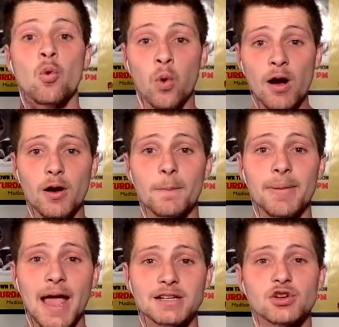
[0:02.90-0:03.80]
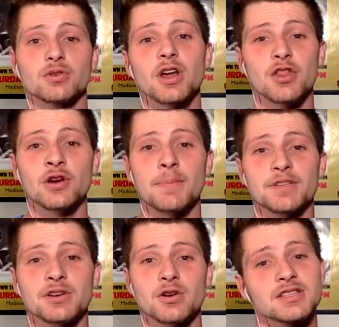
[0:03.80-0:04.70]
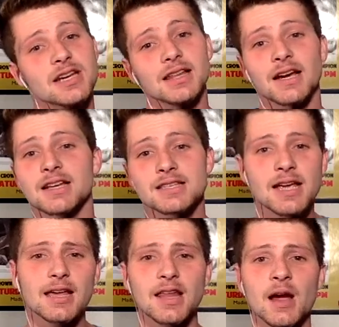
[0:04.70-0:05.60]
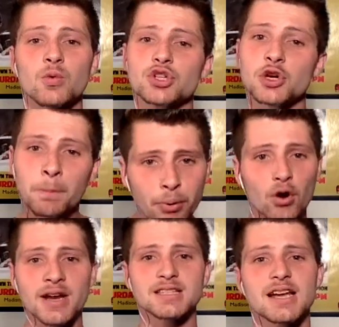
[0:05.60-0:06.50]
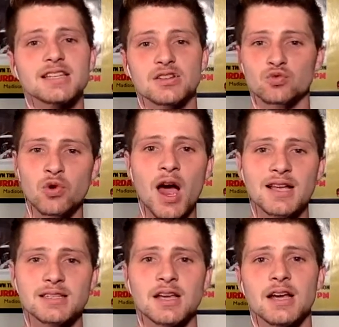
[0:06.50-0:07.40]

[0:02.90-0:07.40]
Welcome back to another episode of Sideline to Sideline with your boy Tyson Ross.